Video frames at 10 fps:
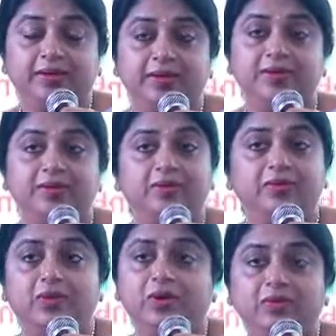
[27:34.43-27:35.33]
you know,
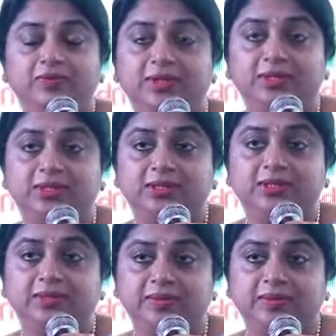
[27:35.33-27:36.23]
all of
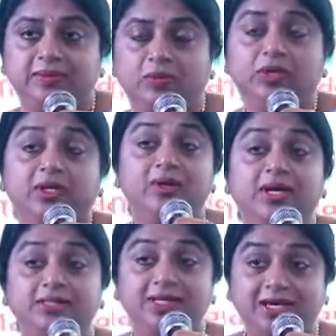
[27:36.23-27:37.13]
this. What are your
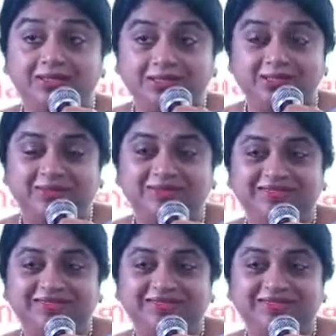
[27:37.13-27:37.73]
assets?